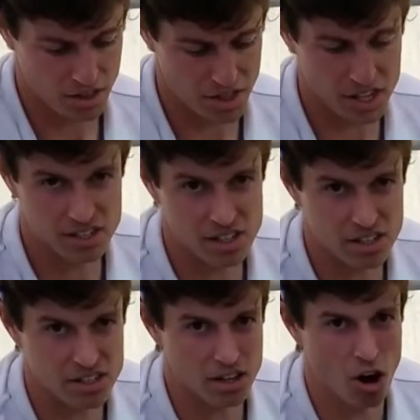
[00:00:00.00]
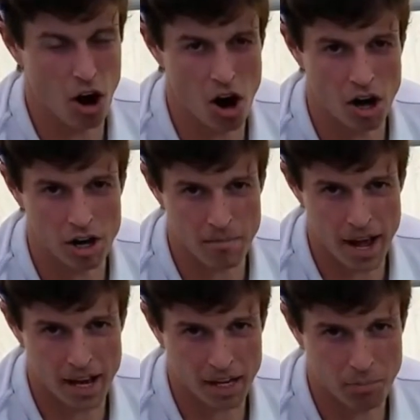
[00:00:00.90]
This is an
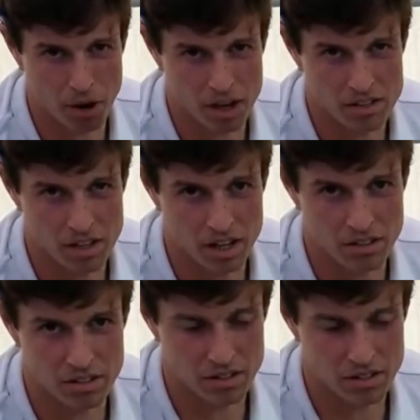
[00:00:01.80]
automatic process